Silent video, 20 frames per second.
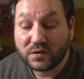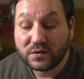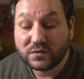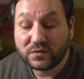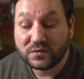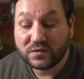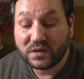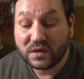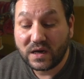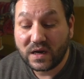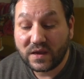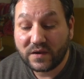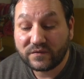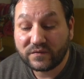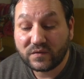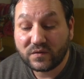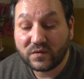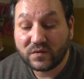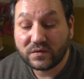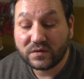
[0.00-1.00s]
to the
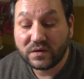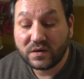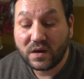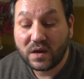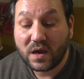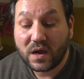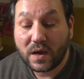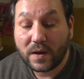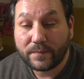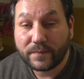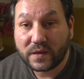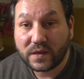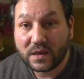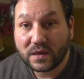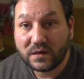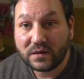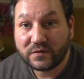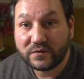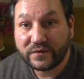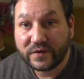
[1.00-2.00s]
left on
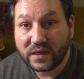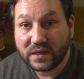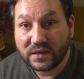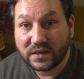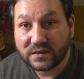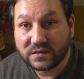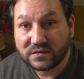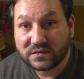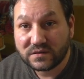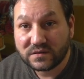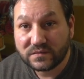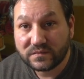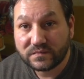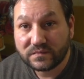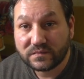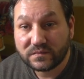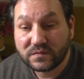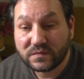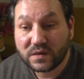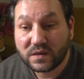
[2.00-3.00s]
uphill gradients.
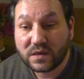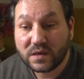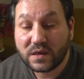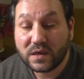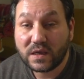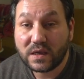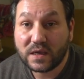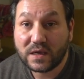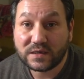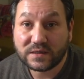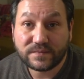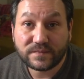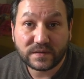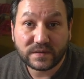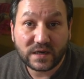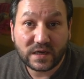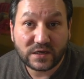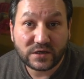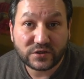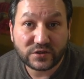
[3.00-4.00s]

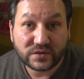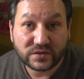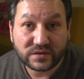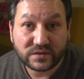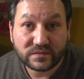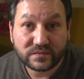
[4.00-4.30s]
Explanation.